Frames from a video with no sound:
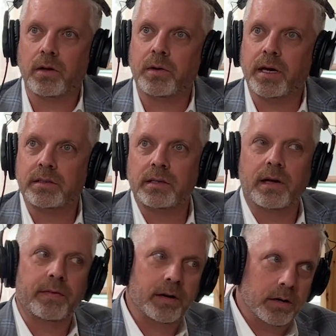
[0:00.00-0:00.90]
location
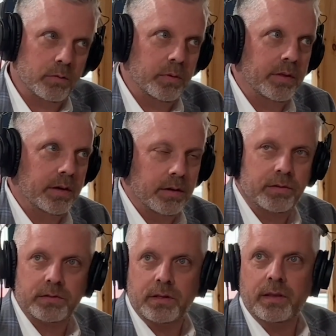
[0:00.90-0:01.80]
out there with the
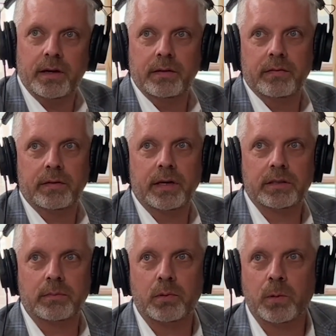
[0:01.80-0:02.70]
others that they
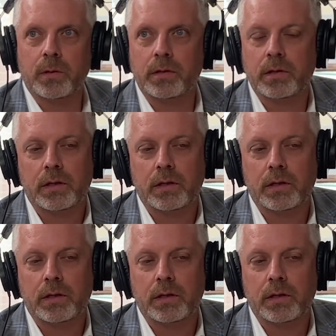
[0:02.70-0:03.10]
support.